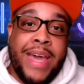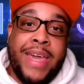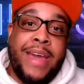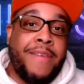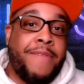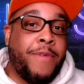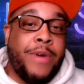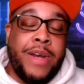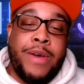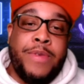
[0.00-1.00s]
I can't
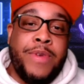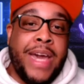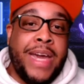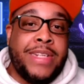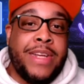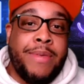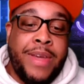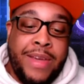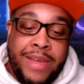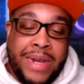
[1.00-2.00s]
afford no new
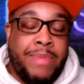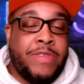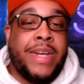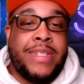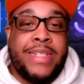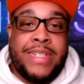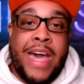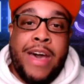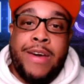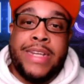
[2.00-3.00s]
ketchup. Let me stretch this
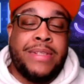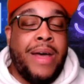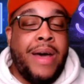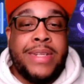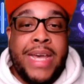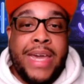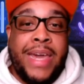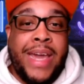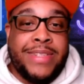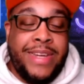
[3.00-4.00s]
out as long as I
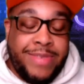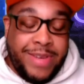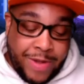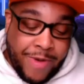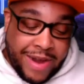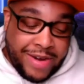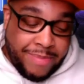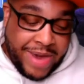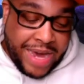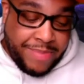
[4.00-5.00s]
can. So he's put the water in
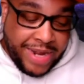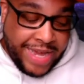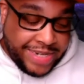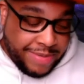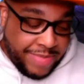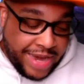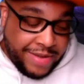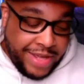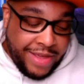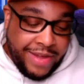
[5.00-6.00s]
the bottom of the ketchup
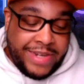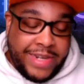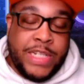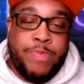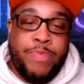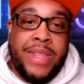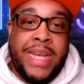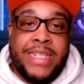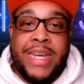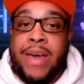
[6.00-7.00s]
bottle. He's trying to spread
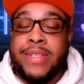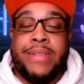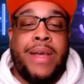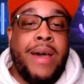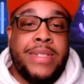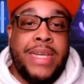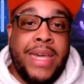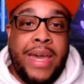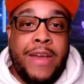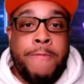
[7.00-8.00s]
that shit out as long as he
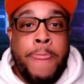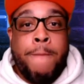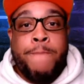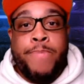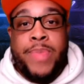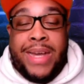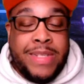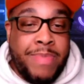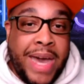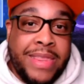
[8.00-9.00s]
can.
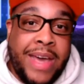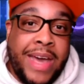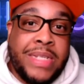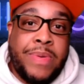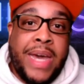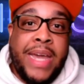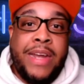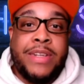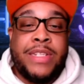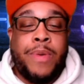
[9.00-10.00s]
That's my thoughts when I
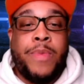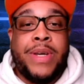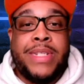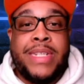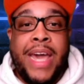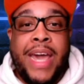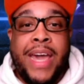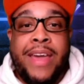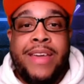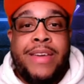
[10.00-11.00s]
hear someone
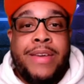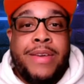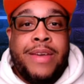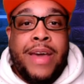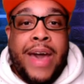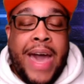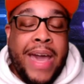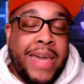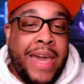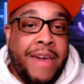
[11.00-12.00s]
say,
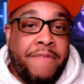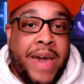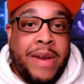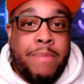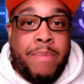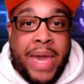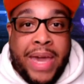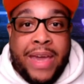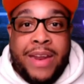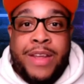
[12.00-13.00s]
I can't find a
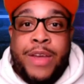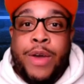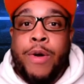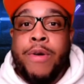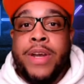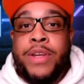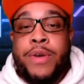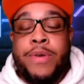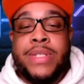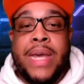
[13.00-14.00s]
man, or a
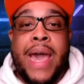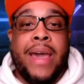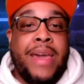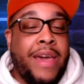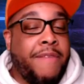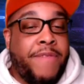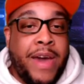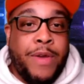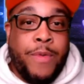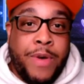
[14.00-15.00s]
dude say, I can't
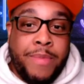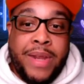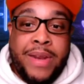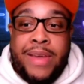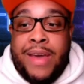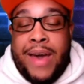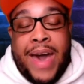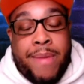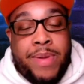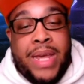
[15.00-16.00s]
find a woman.
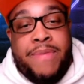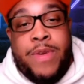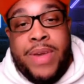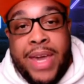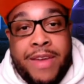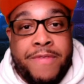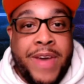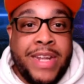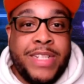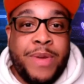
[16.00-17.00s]
I believe you can
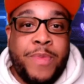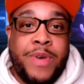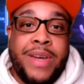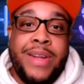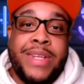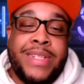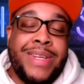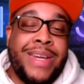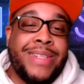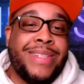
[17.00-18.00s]
find someone. It's
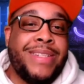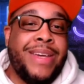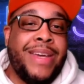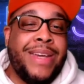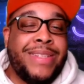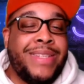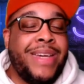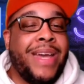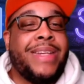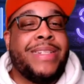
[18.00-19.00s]
just, is
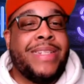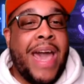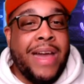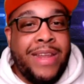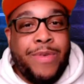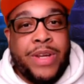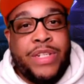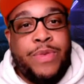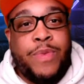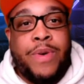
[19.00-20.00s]
he exactly
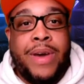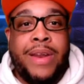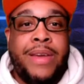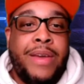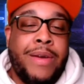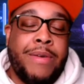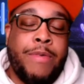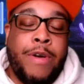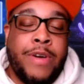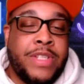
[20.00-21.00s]
what you want,
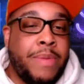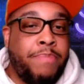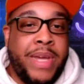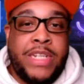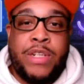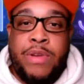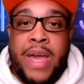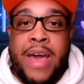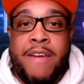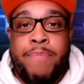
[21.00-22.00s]
or some picture you
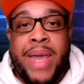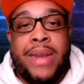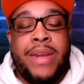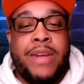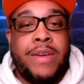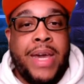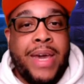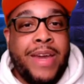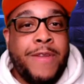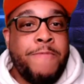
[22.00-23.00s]
have painted in your
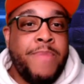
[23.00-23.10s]
head?